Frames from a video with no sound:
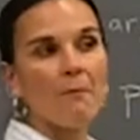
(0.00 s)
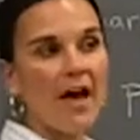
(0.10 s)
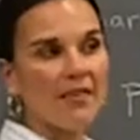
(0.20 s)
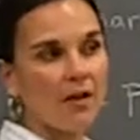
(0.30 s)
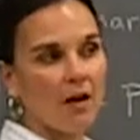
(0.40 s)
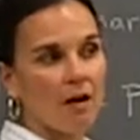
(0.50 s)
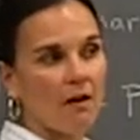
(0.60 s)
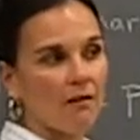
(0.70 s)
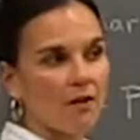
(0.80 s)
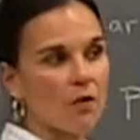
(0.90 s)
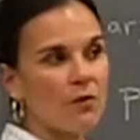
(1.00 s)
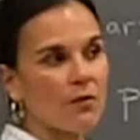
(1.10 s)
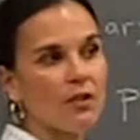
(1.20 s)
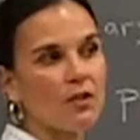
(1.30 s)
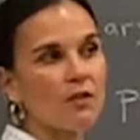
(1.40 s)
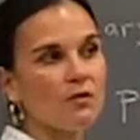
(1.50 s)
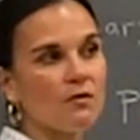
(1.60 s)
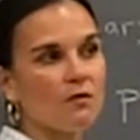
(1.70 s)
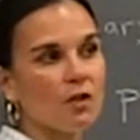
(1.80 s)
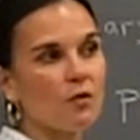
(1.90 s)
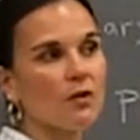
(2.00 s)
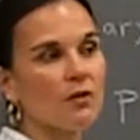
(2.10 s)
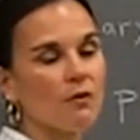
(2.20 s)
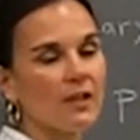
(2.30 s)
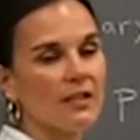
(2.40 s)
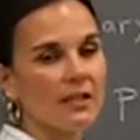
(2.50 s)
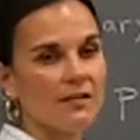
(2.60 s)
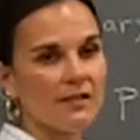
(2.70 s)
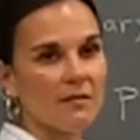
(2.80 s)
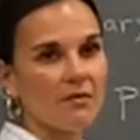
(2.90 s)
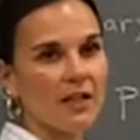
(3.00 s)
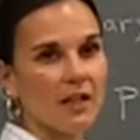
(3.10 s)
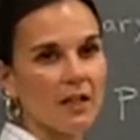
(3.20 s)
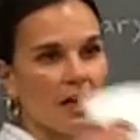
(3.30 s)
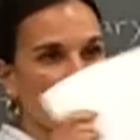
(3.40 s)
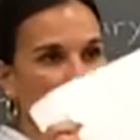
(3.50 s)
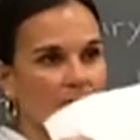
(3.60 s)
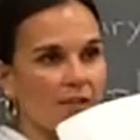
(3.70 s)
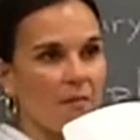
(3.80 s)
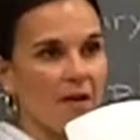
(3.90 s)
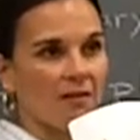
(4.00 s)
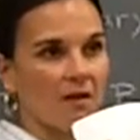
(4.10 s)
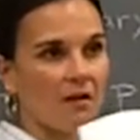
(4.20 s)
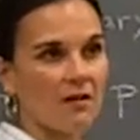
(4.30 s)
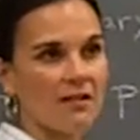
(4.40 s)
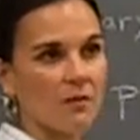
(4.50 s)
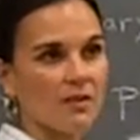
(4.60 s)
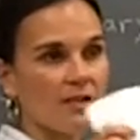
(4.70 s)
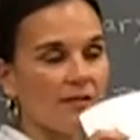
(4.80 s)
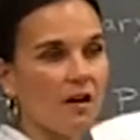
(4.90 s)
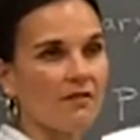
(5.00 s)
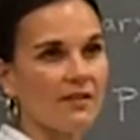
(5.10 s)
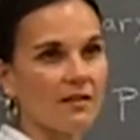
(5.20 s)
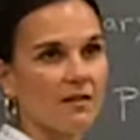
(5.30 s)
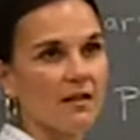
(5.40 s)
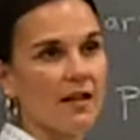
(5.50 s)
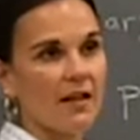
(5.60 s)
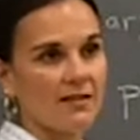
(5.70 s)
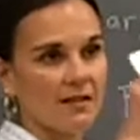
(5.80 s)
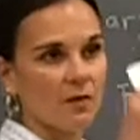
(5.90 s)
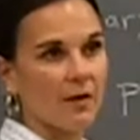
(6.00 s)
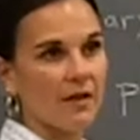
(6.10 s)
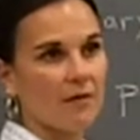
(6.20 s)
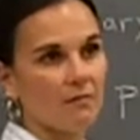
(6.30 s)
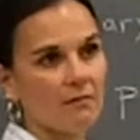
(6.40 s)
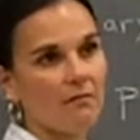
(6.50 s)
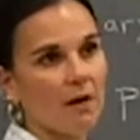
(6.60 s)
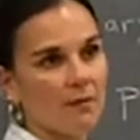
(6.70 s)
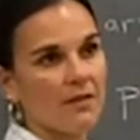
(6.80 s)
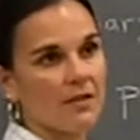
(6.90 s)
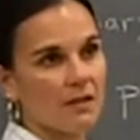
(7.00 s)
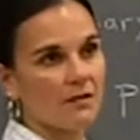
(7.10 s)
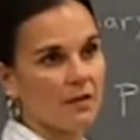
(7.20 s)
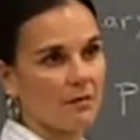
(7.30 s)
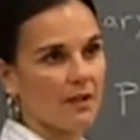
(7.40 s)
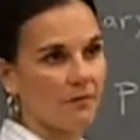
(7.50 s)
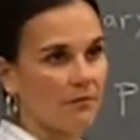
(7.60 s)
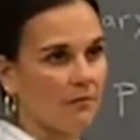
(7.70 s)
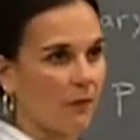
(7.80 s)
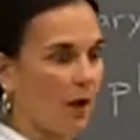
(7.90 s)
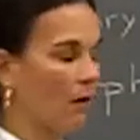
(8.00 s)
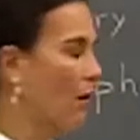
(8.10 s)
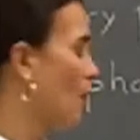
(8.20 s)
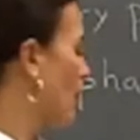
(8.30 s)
Methanol, you couldn't run a TLC plate in 100% methanol because it would dissolve the silica as it's going up the TLC plate. Okay,